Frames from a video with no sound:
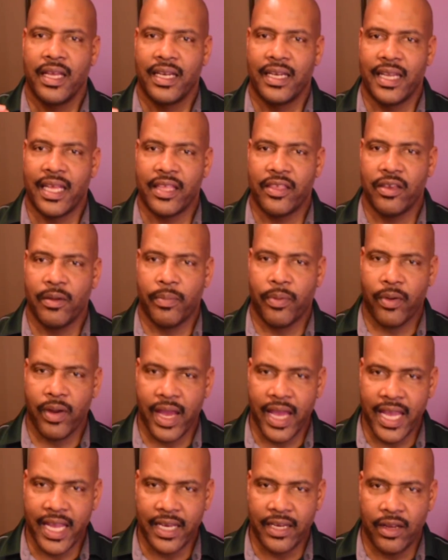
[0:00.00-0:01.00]
Letting your
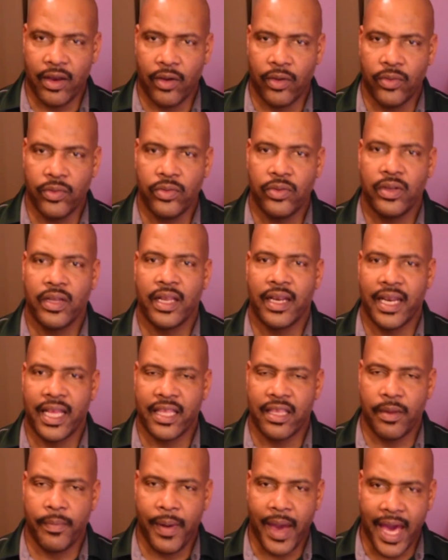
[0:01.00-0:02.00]
brain know,
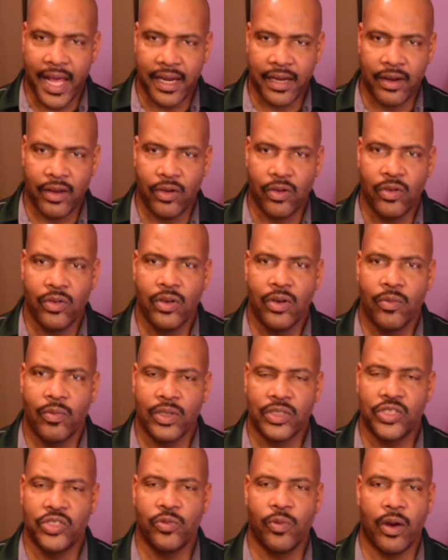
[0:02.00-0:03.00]
letting your body know
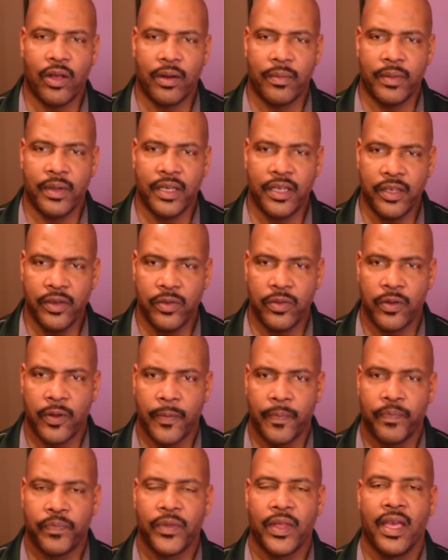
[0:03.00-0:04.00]
what you want them to do.
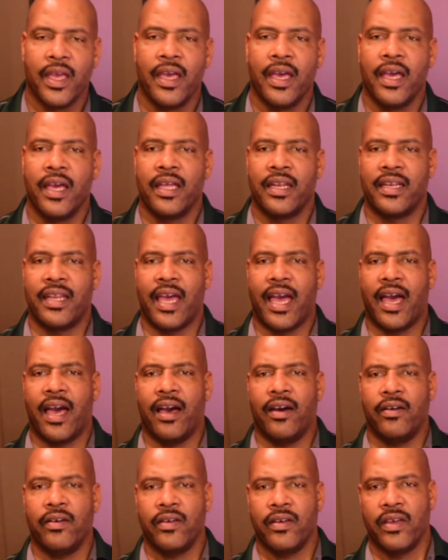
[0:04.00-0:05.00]

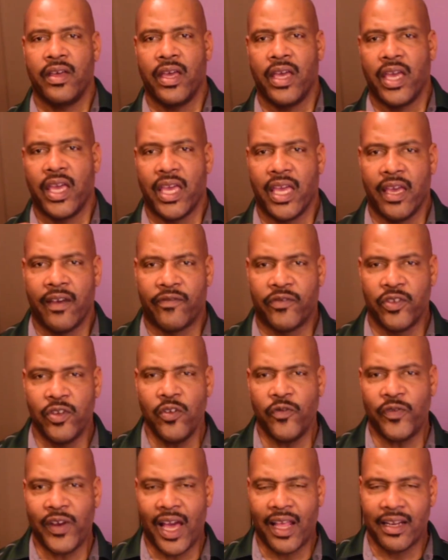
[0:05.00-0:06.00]
Now, if
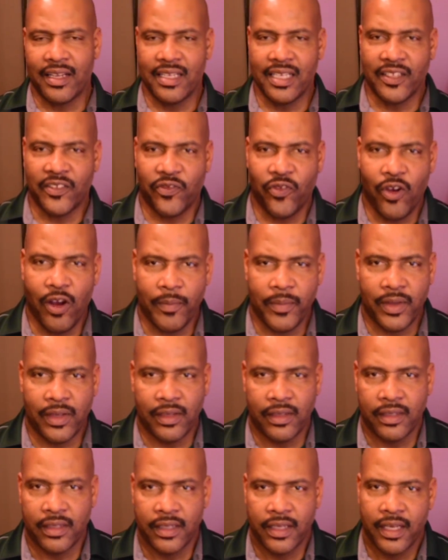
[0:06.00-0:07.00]
you follow this
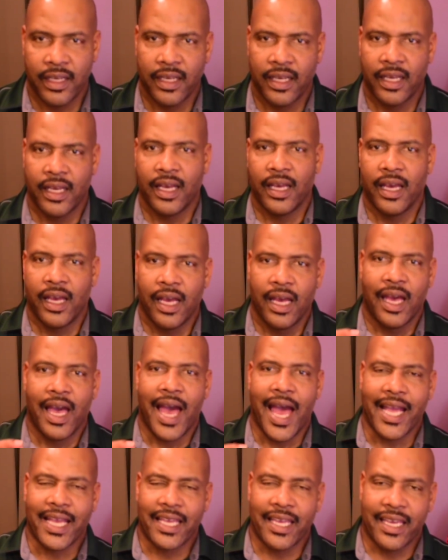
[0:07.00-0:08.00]
formula,
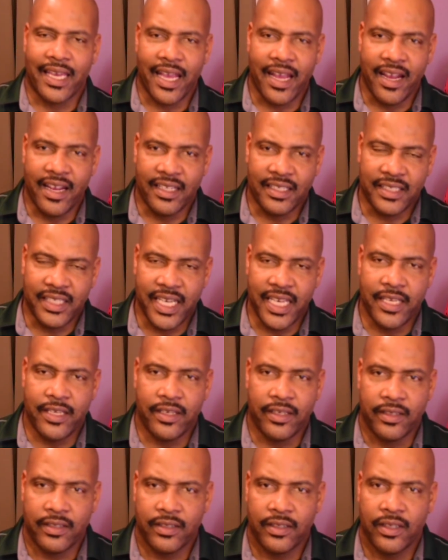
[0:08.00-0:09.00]
I can guarantee
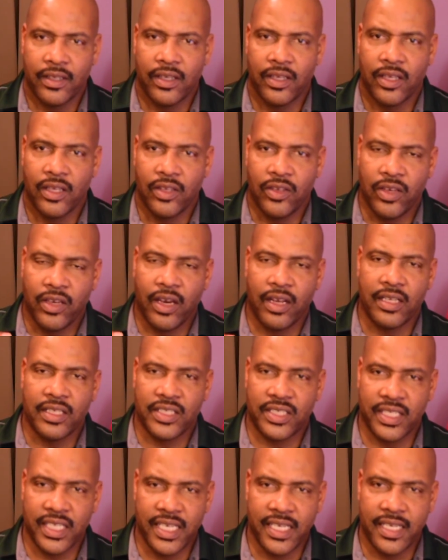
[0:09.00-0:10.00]
you, you're gonna
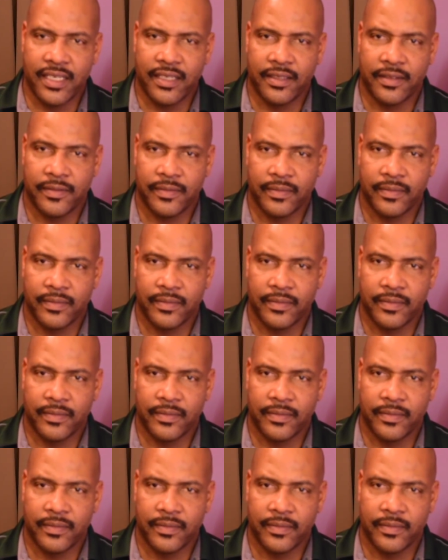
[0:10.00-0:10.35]
see